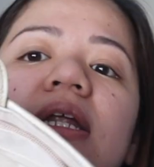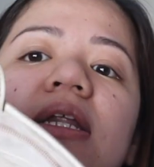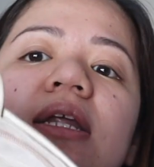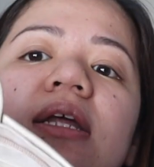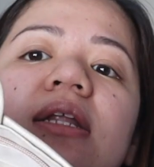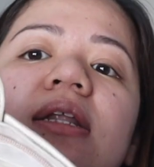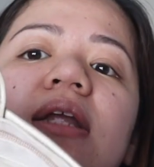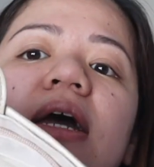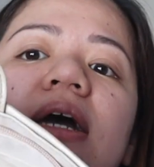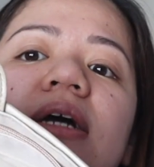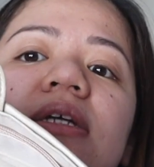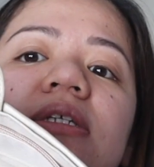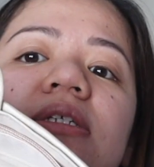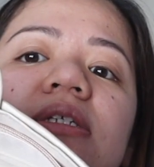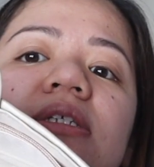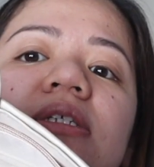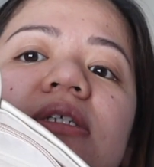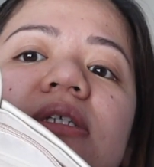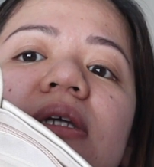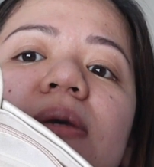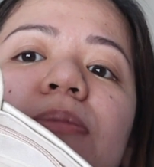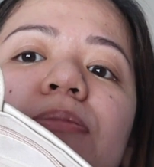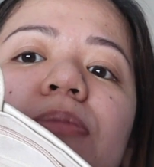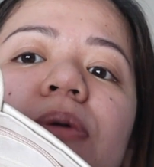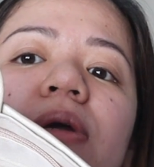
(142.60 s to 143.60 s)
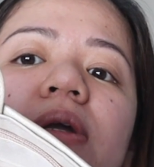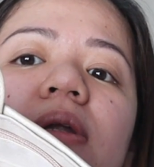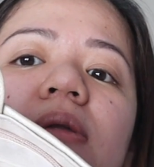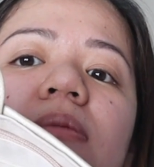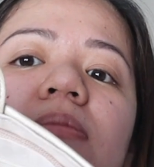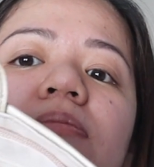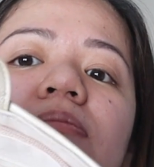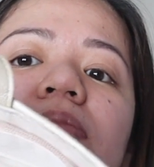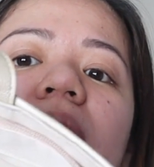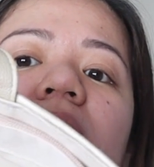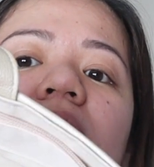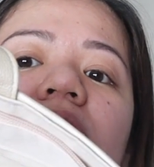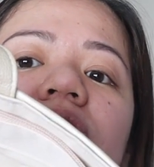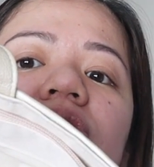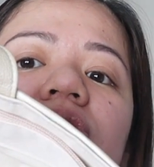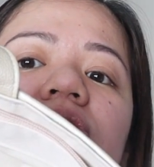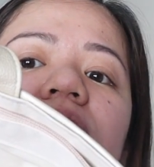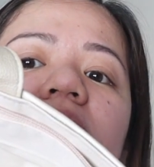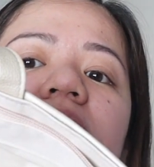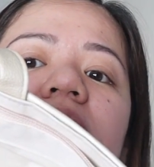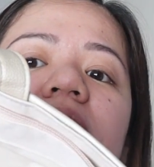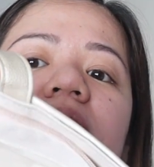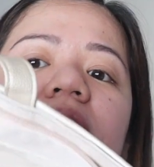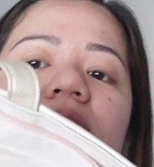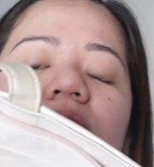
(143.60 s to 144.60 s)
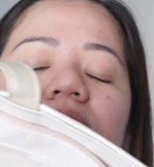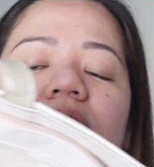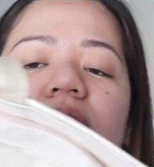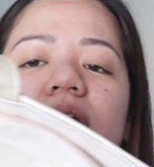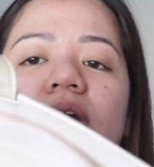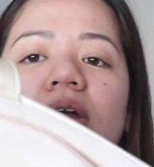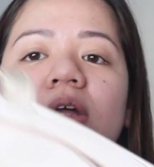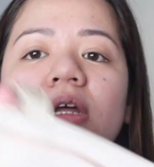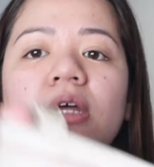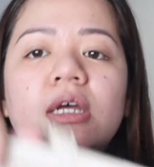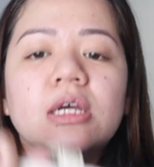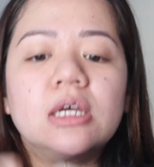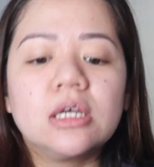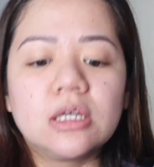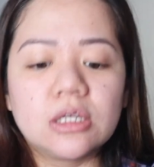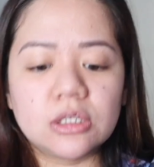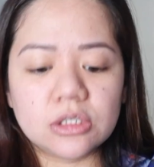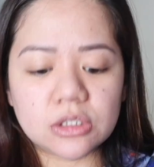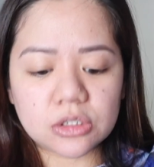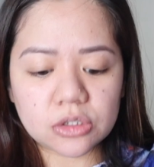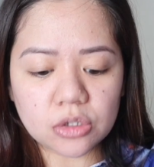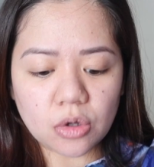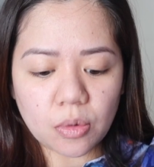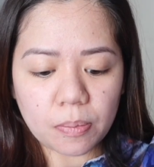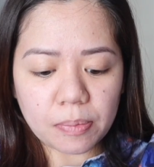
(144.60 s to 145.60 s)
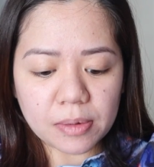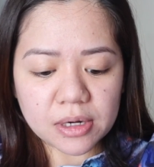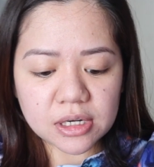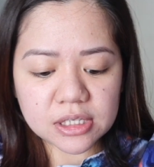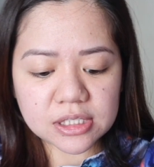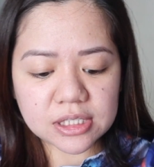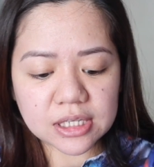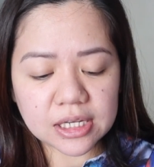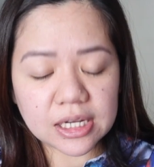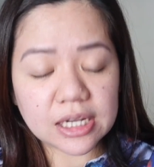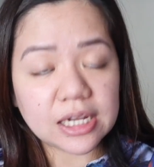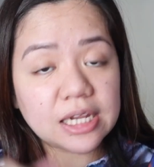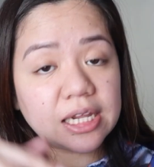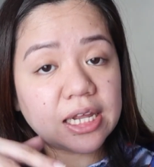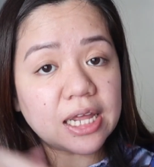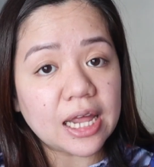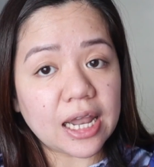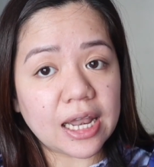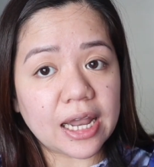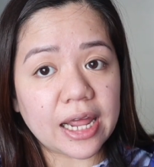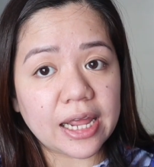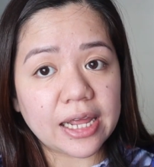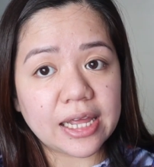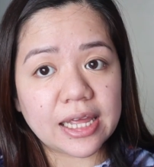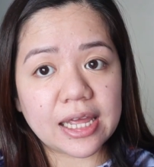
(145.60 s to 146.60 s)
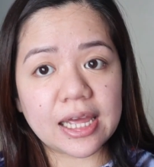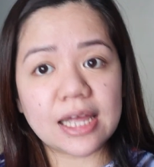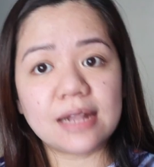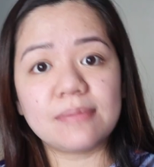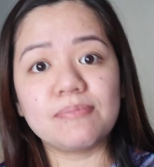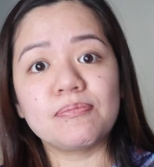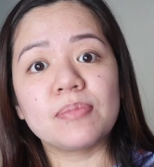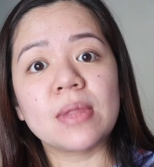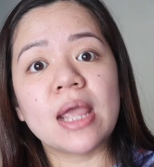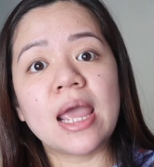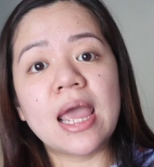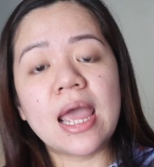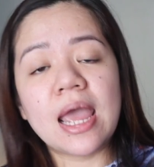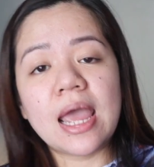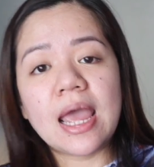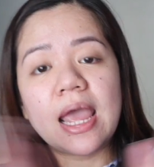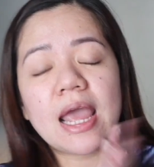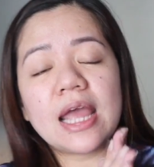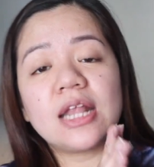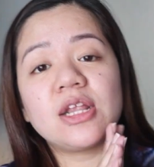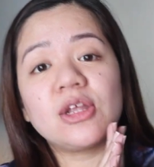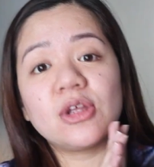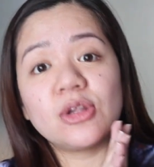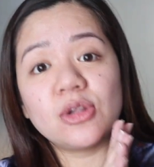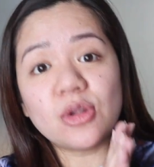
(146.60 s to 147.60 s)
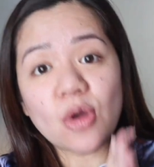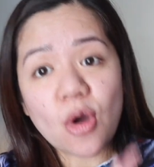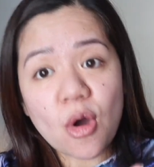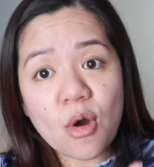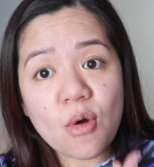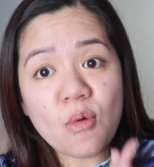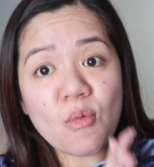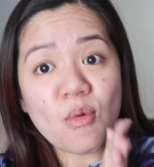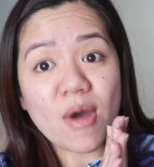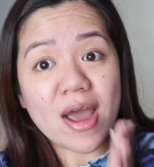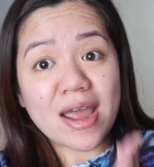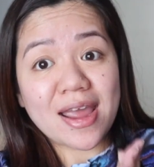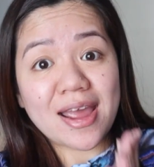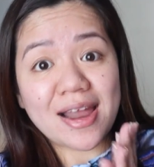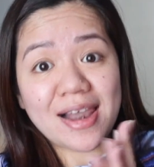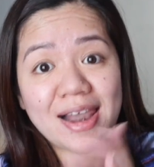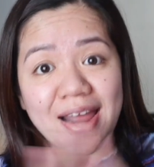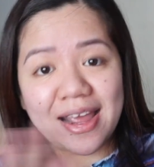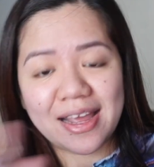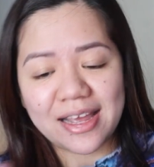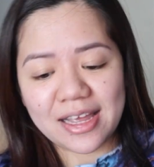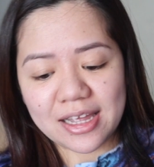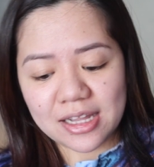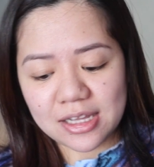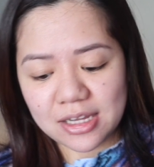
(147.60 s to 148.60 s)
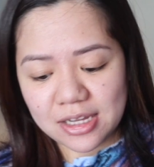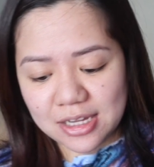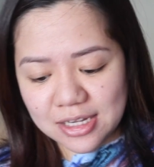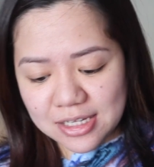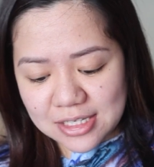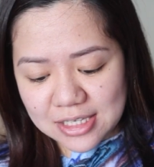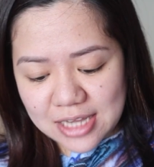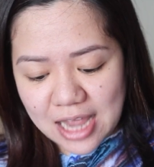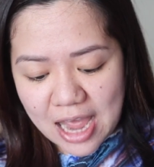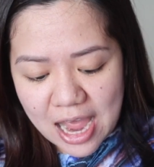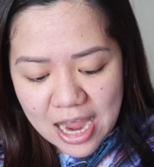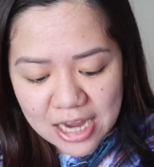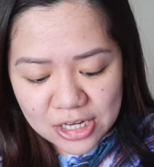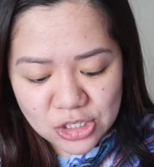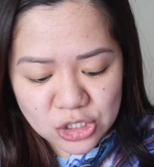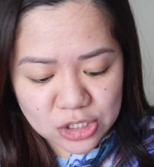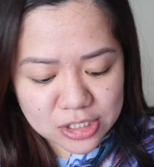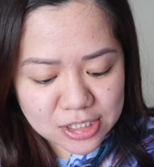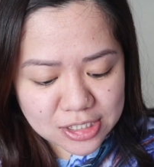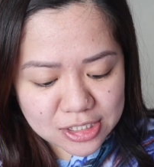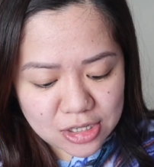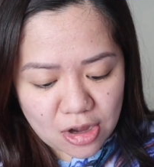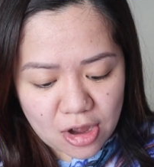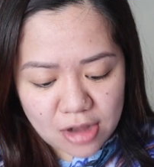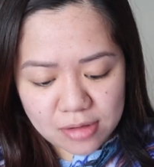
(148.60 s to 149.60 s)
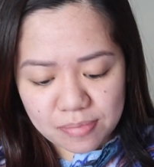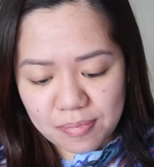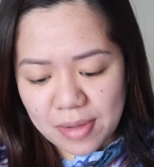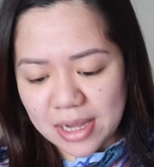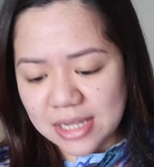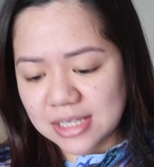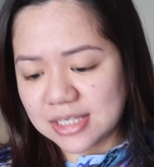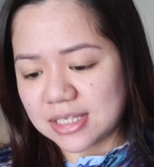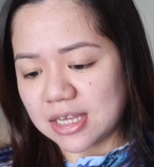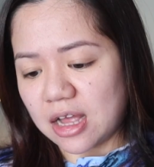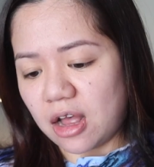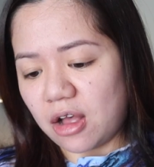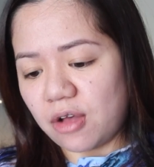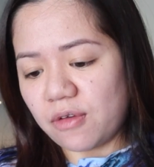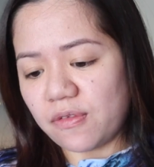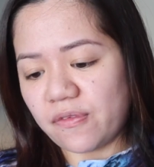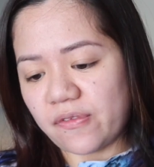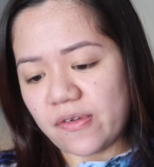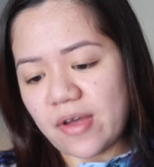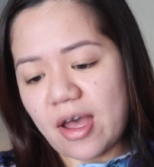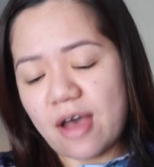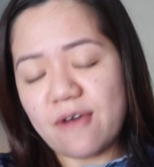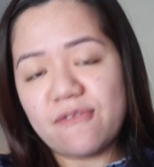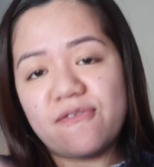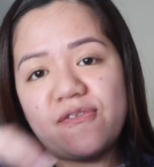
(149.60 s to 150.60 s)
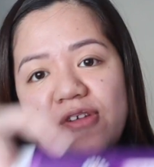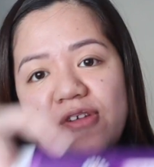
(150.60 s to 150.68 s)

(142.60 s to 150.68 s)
and it has a zippered pouch right here. So personally, I like it. And you know why I like it? Because I just got myself a